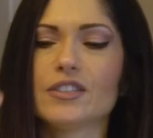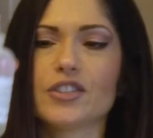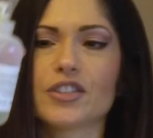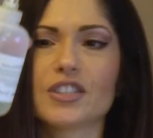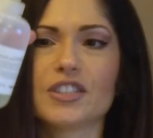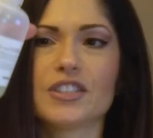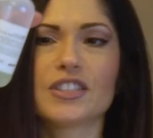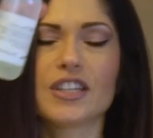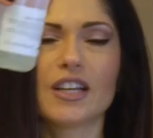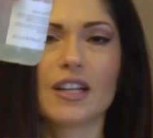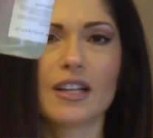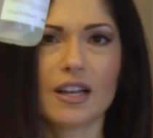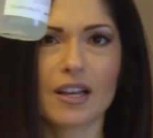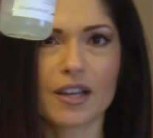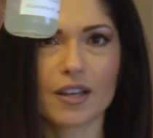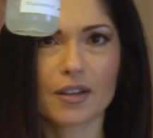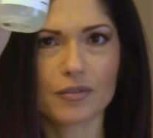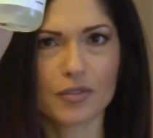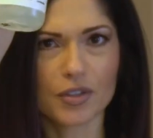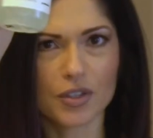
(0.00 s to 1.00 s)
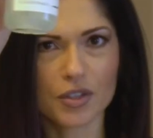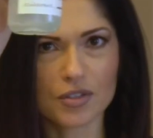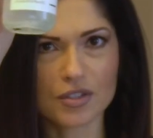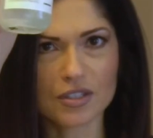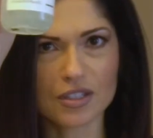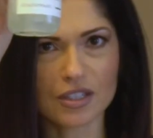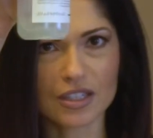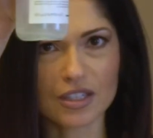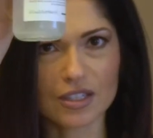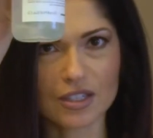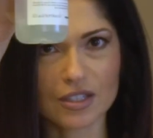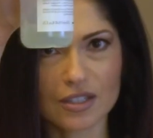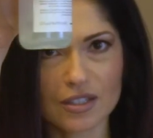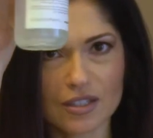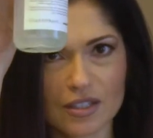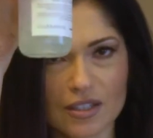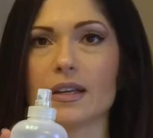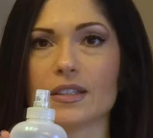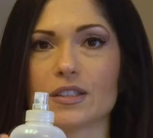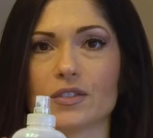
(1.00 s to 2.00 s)
you can tell, I have used
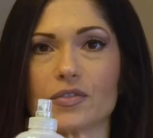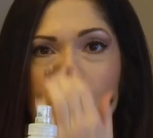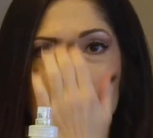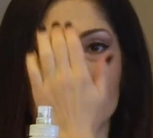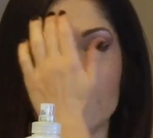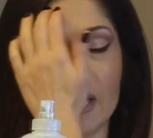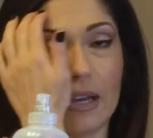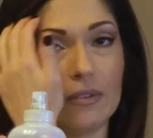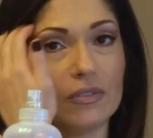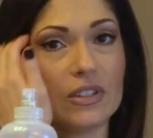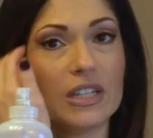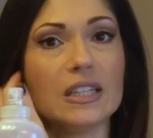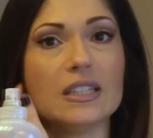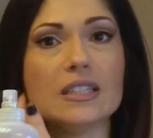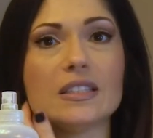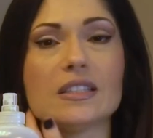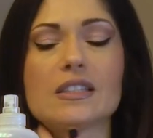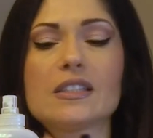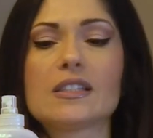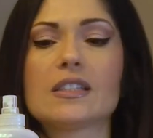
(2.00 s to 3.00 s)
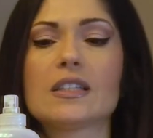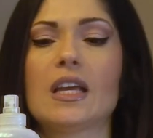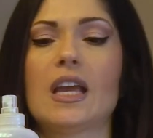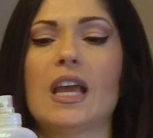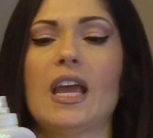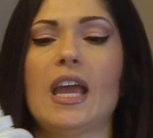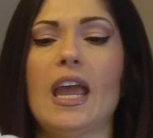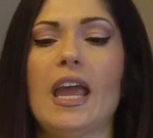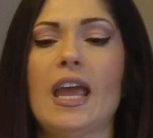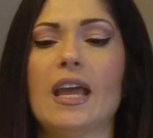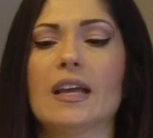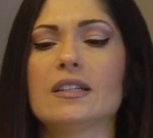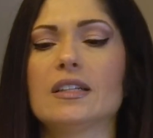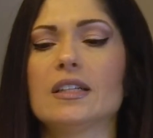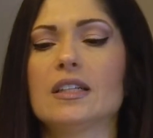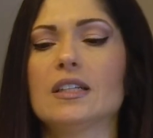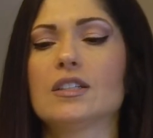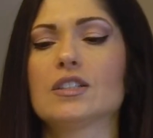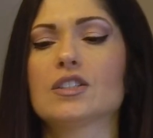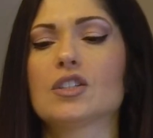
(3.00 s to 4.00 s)
this. It's from Davines. and
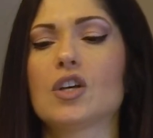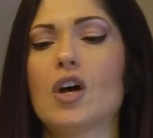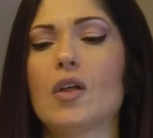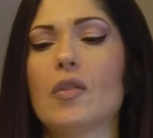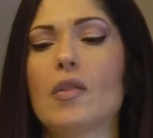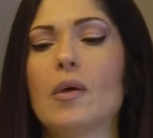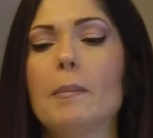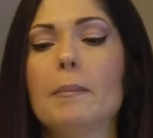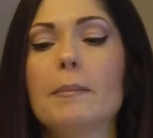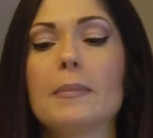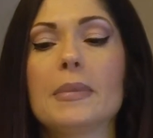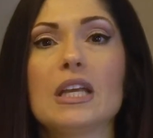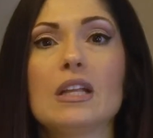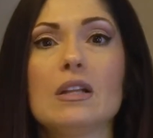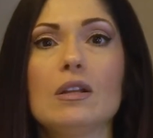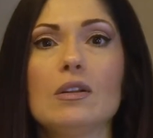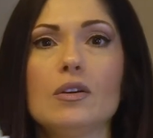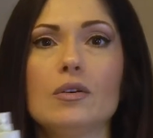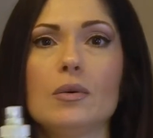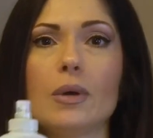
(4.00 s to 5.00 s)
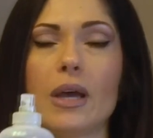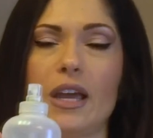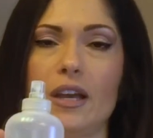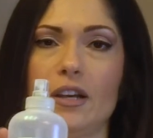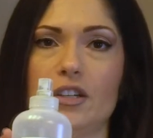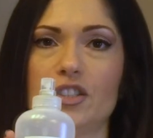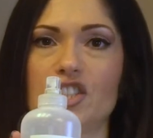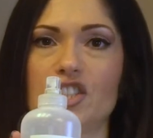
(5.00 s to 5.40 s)
it is called the Milu Hair